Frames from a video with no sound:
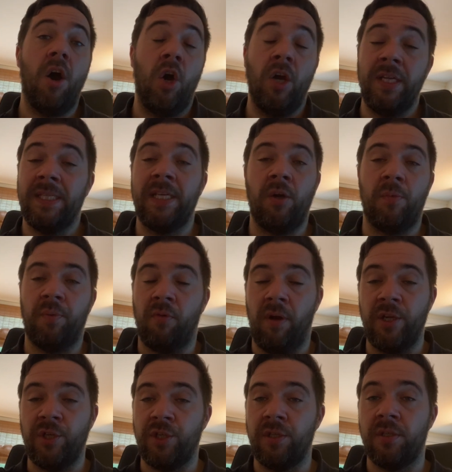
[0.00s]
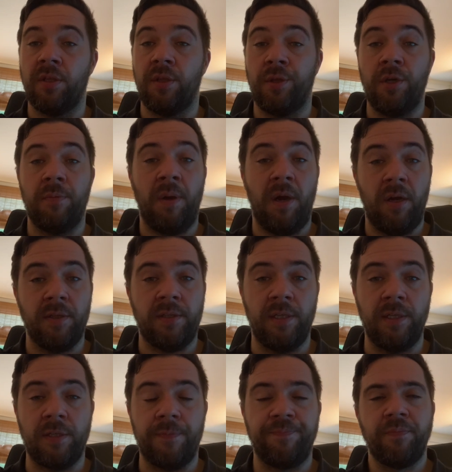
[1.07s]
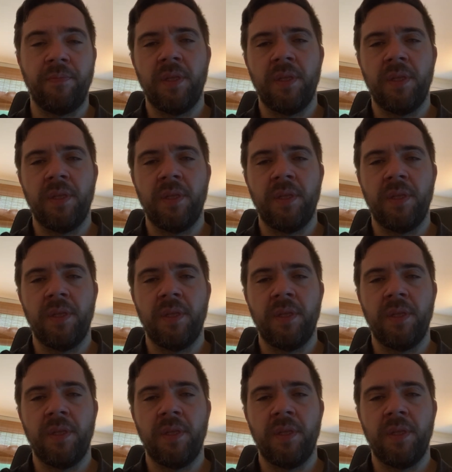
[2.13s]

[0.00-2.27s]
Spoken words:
IT operations to third parties.